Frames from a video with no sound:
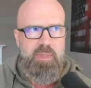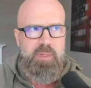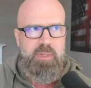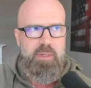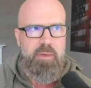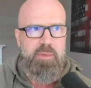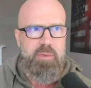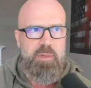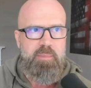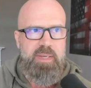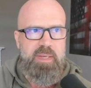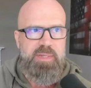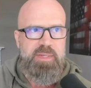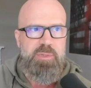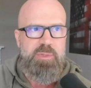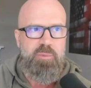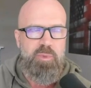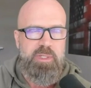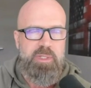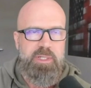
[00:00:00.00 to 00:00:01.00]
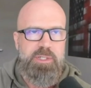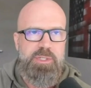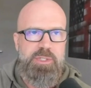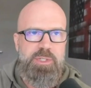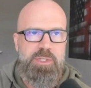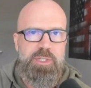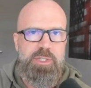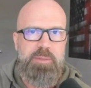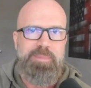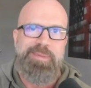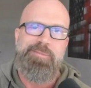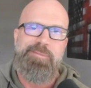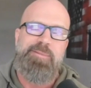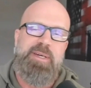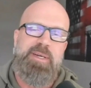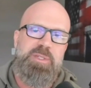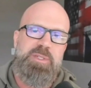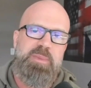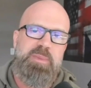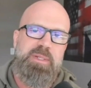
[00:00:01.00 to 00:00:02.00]
you make some relationship
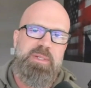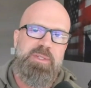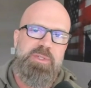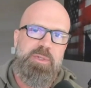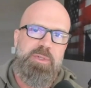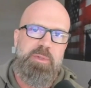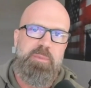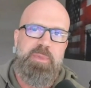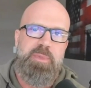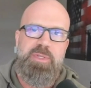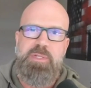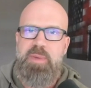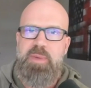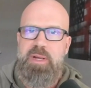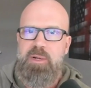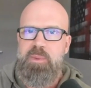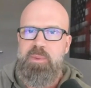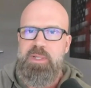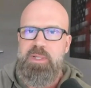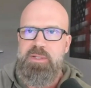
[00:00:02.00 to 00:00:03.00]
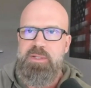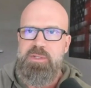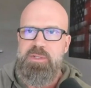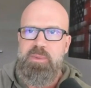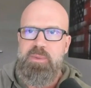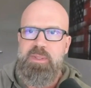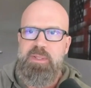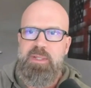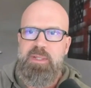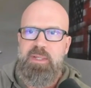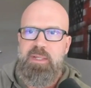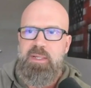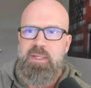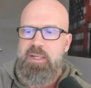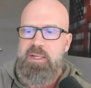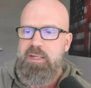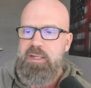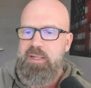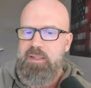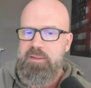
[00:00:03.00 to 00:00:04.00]
investments or you put some equity into it,
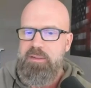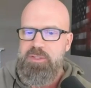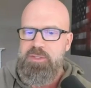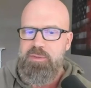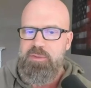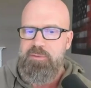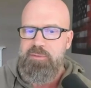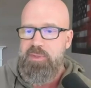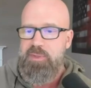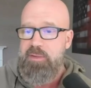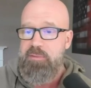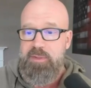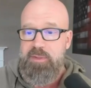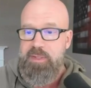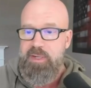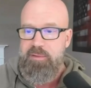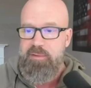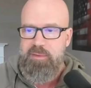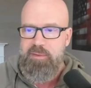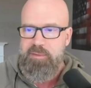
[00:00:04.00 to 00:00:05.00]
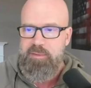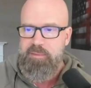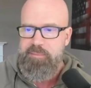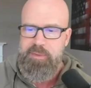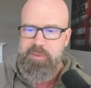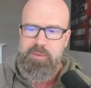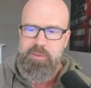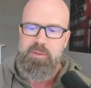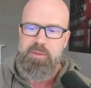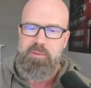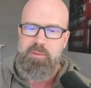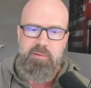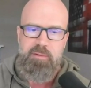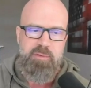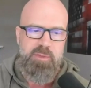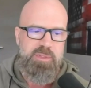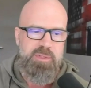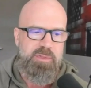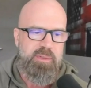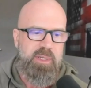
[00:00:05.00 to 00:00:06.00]
she'll forever and ever, love
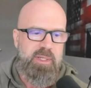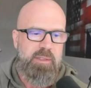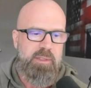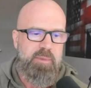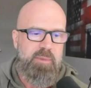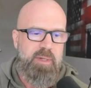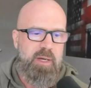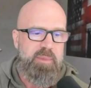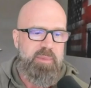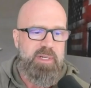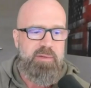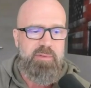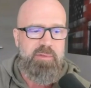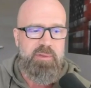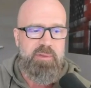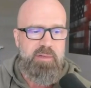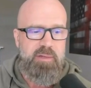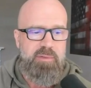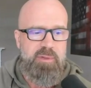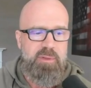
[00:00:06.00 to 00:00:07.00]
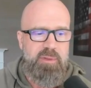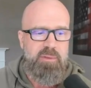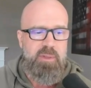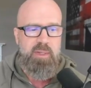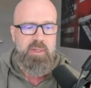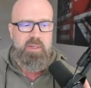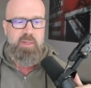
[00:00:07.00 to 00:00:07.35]
you till kingdom come and never leave you.